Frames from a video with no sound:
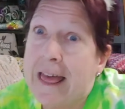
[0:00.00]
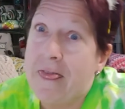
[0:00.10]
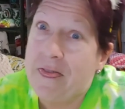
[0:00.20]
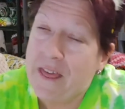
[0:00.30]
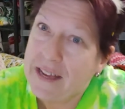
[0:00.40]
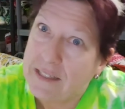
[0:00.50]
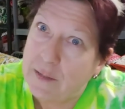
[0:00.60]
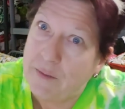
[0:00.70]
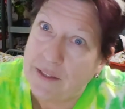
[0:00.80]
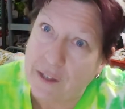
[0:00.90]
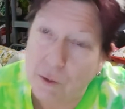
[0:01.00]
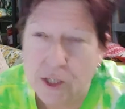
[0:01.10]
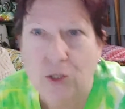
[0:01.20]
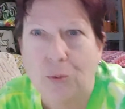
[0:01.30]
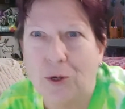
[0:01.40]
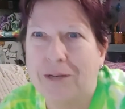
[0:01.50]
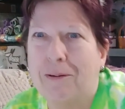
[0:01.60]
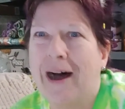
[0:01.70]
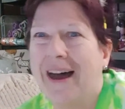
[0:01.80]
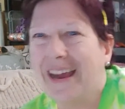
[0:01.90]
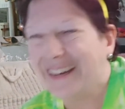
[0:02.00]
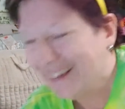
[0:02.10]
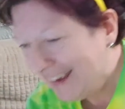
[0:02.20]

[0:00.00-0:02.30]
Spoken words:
That's something that Crystal would buy,